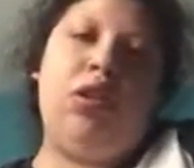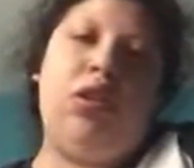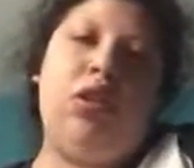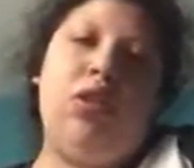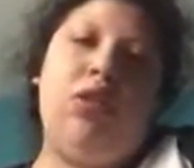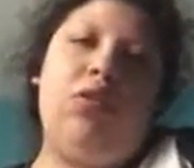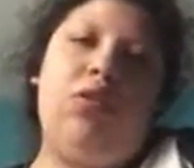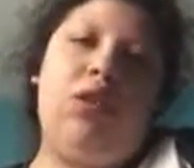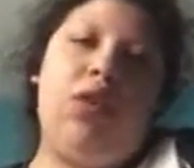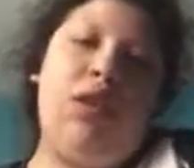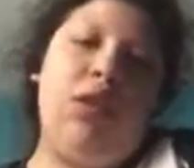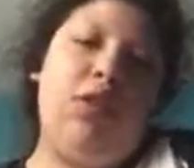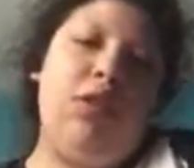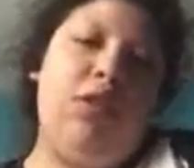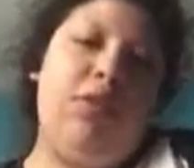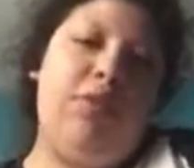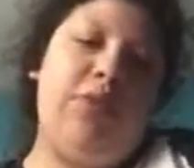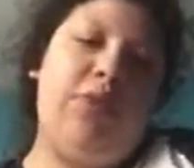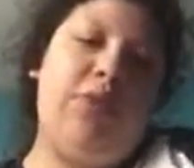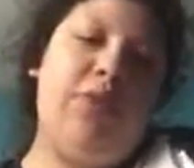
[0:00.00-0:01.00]
So yeah, I don't
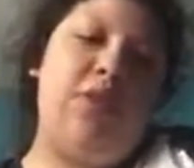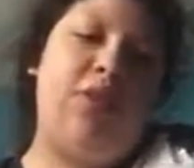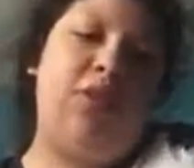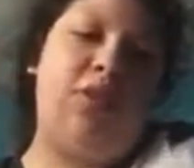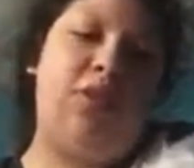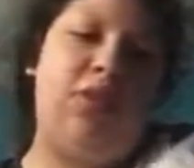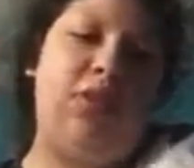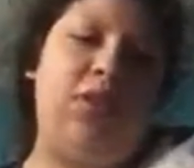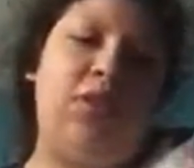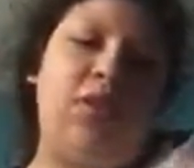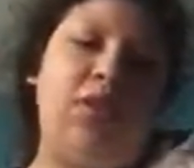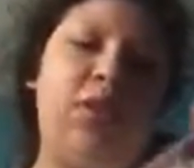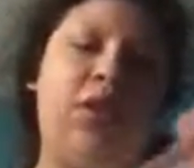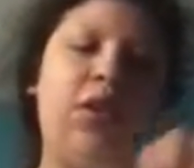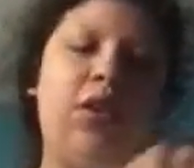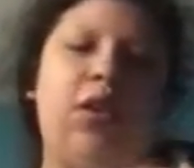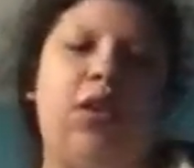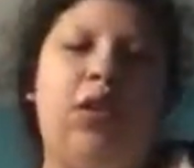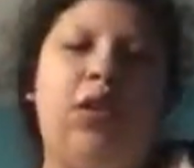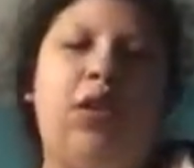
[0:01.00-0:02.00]
know if it's just
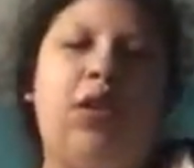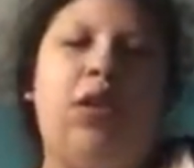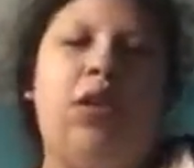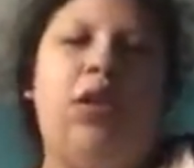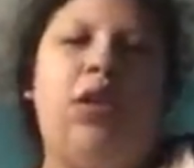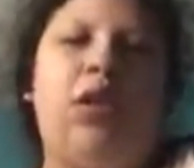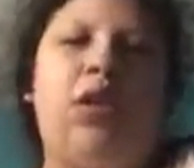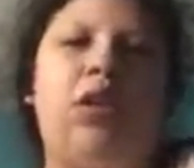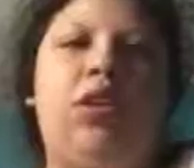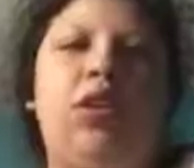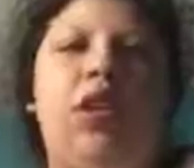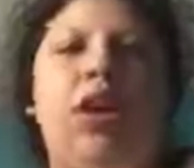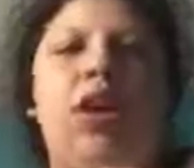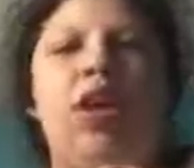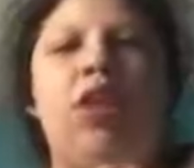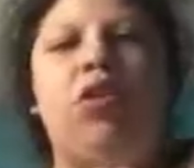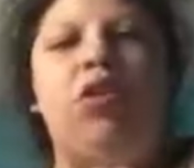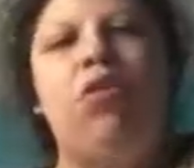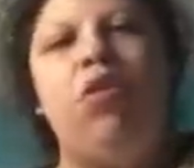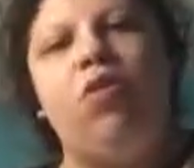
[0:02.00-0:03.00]
like I
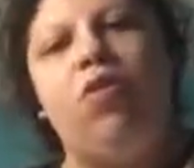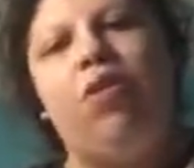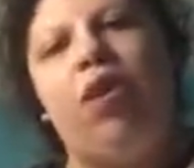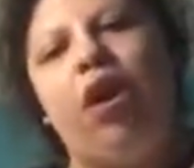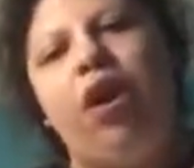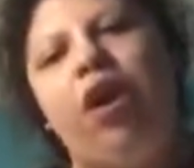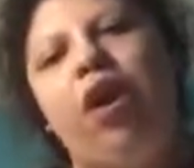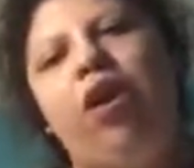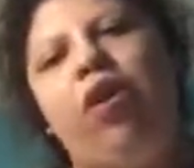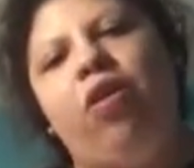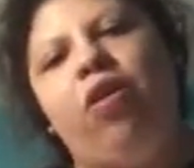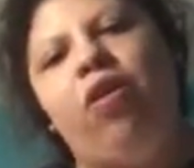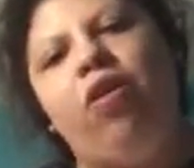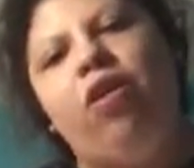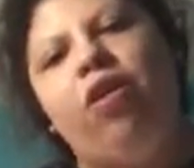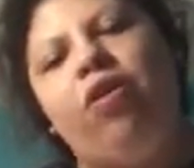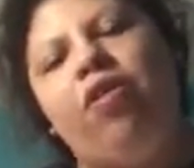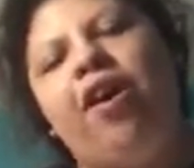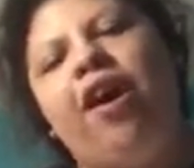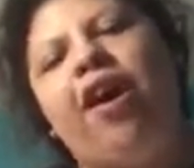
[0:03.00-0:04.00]
didn't do it right
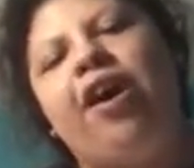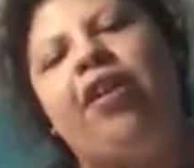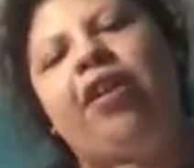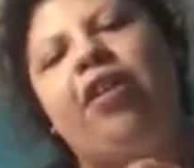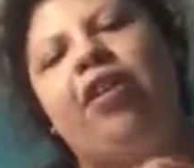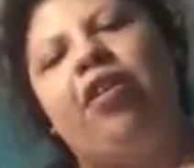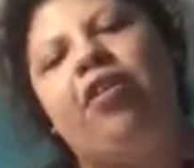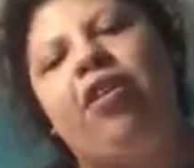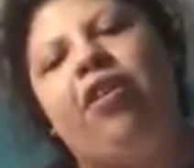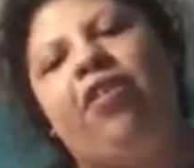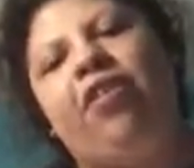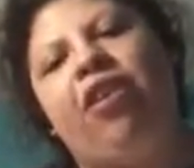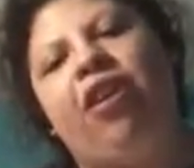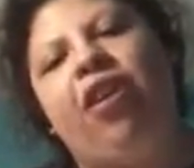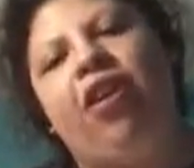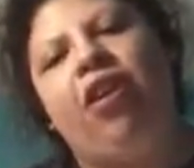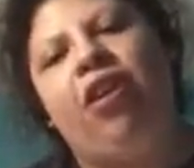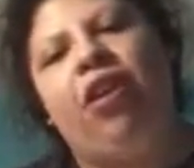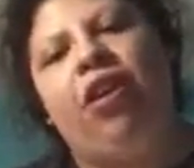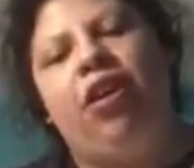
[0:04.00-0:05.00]
or I didn't turn it
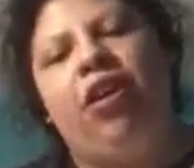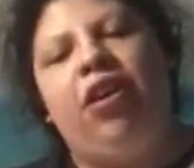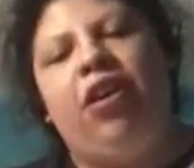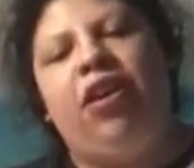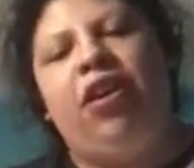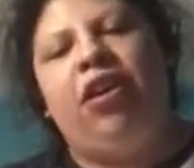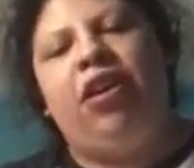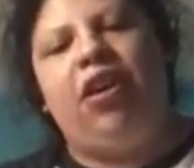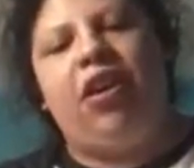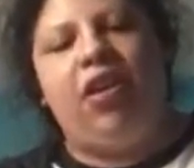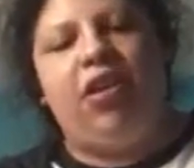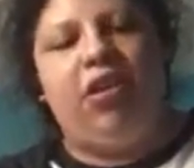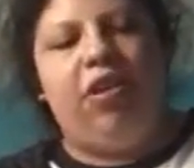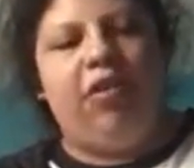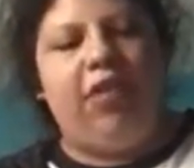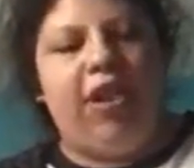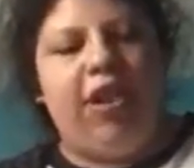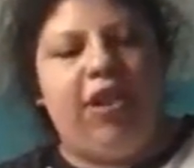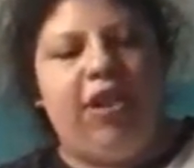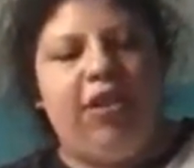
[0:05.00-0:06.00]
properly. I don't
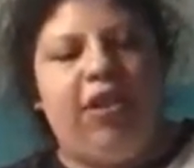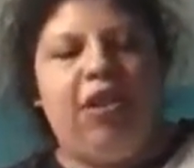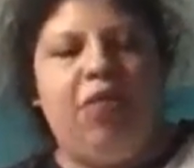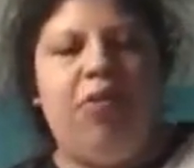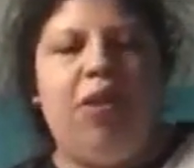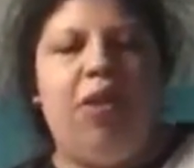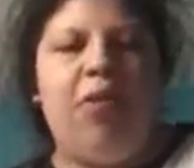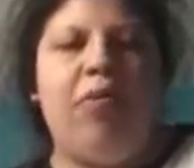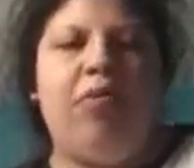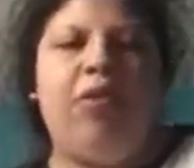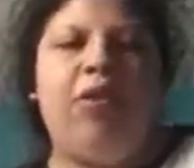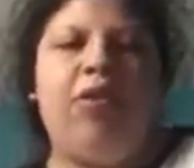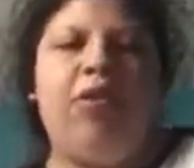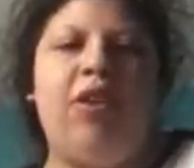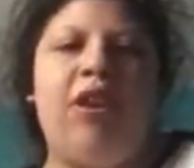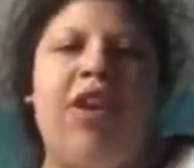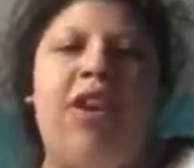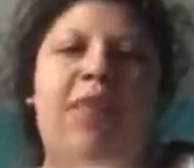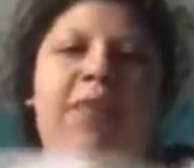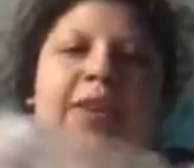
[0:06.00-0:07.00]
know why I didn't turn out properly. So
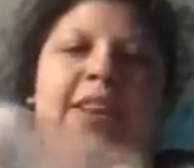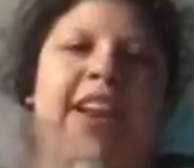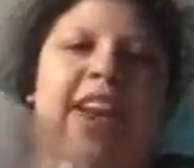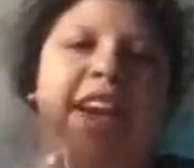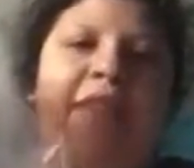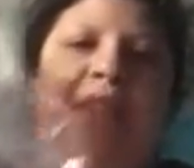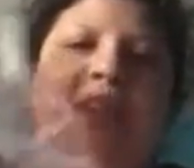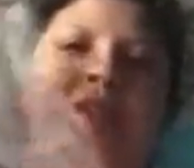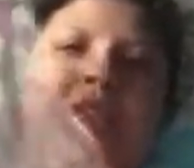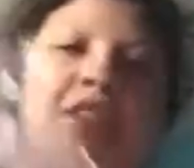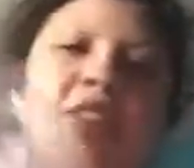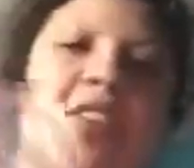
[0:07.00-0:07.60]
yeah, anyways, I have it in